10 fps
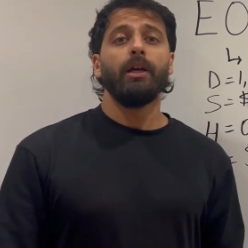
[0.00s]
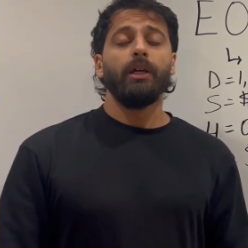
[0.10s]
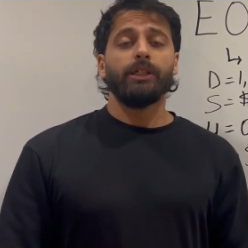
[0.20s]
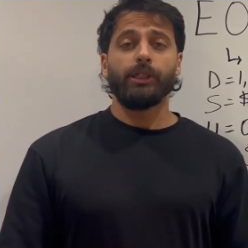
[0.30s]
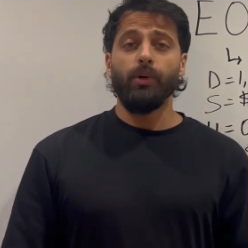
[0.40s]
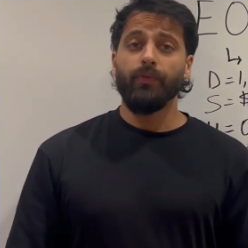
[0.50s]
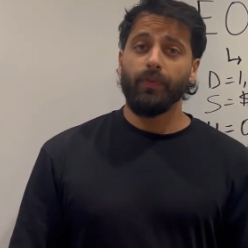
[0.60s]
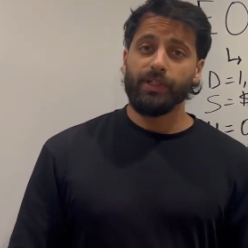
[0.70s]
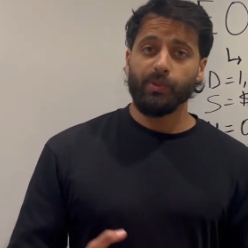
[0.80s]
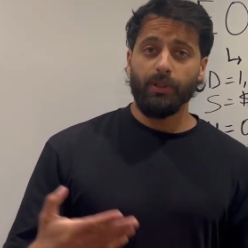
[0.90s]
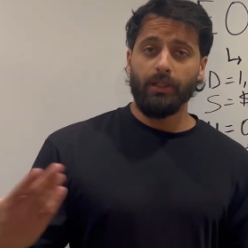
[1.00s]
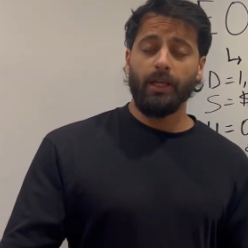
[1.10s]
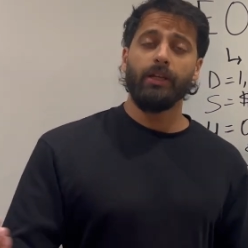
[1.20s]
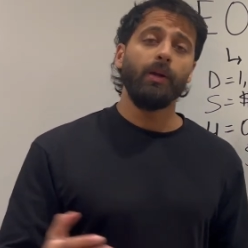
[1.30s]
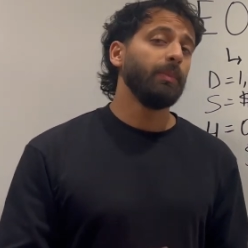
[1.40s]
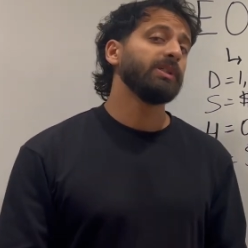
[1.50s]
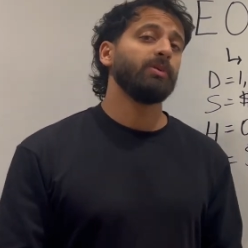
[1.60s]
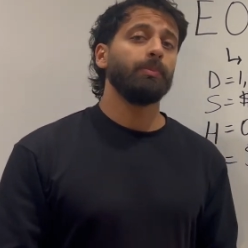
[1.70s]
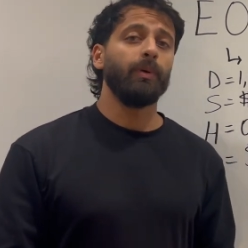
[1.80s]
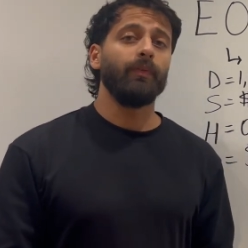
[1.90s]
So for this one, numbers were
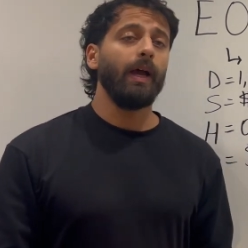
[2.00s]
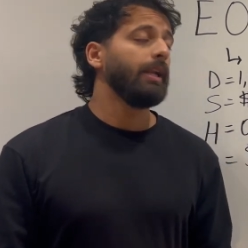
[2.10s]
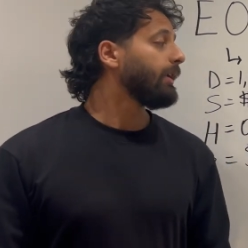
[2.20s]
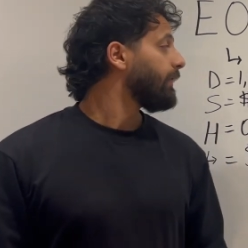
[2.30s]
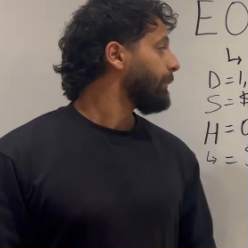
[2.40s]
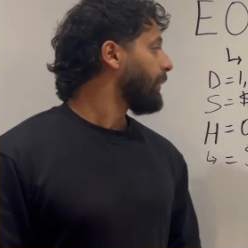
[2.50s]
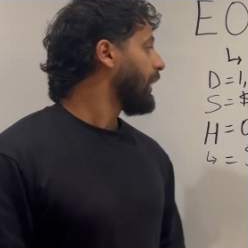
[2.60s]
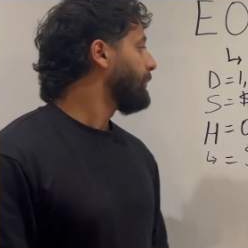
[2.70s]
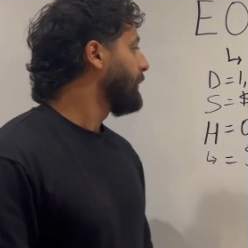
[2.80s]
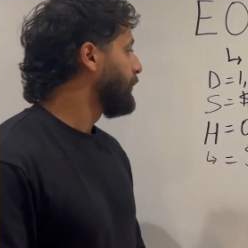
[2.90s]
provided in the problem,